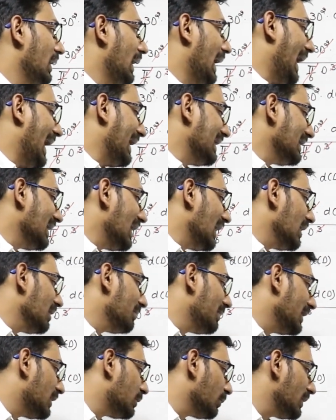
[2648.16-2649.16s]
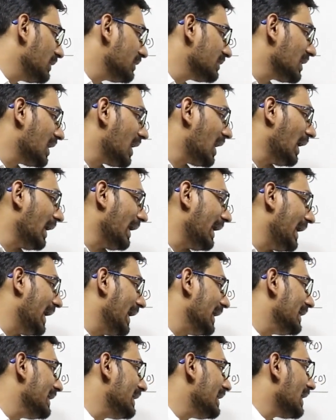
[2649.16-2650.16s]
angle between the
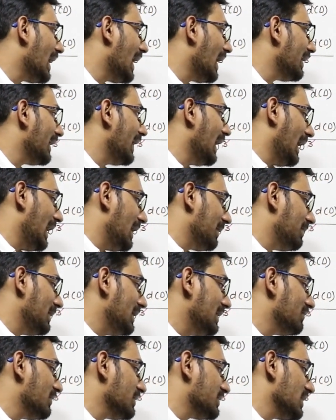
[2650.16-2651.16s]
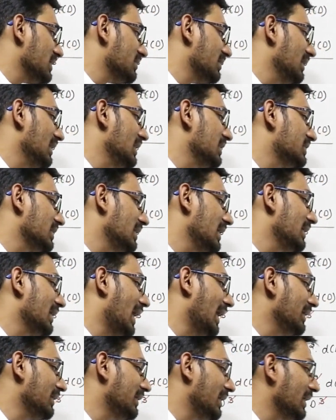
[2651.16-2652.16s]
AD and AB, which is initially
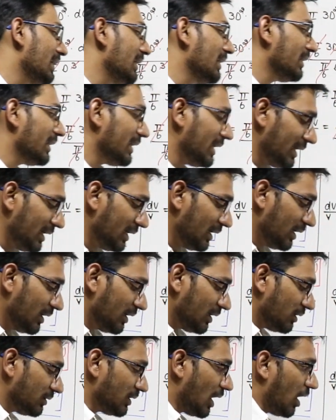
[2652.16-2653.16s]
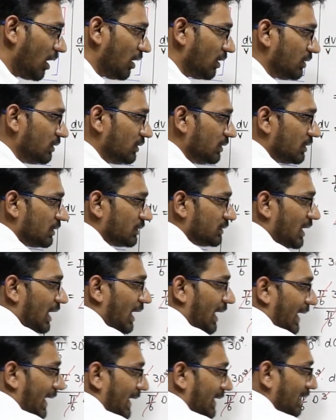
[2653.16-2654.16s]
90 degree, now the
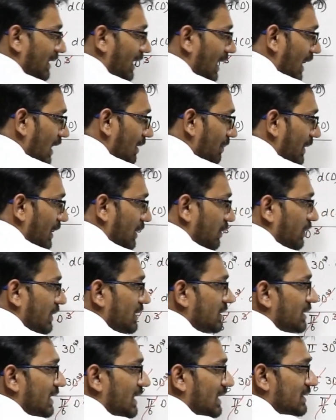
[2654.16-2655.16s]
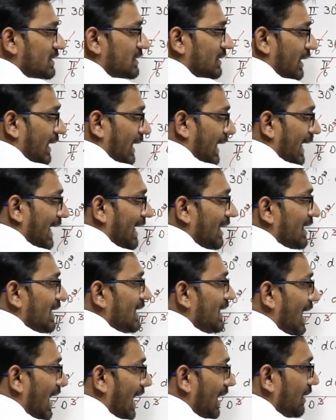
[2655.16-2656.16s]
angle between these AD
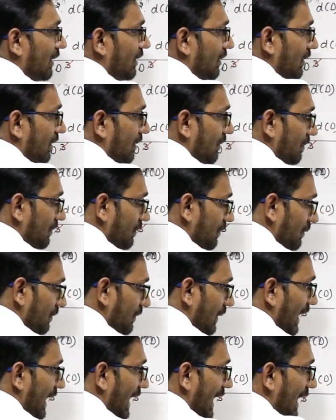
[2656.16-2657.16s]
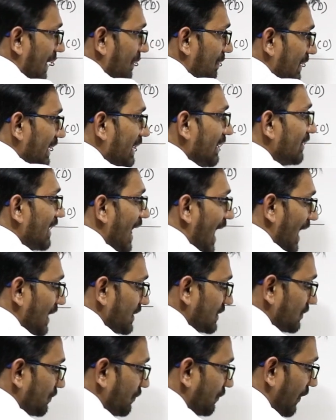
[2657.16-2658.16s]
and AB
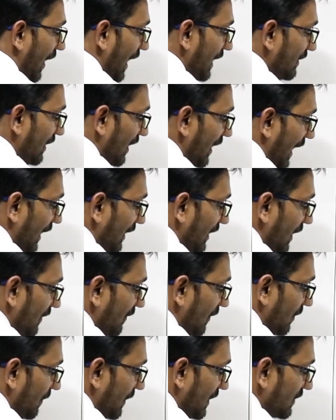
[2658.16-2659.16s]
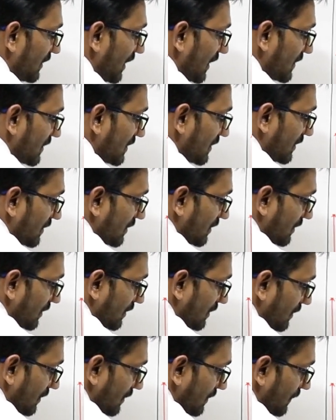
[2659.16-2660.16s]
dash, final angle will be
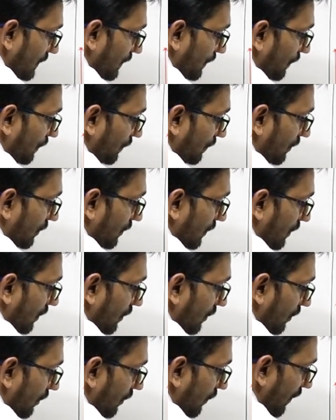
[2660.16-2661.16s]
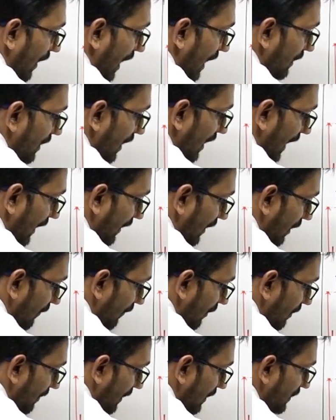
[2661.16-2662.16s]
this. Final angle
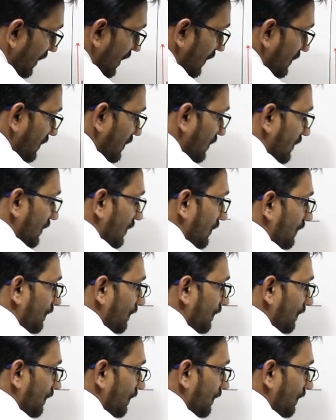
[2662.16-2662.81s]
will be this.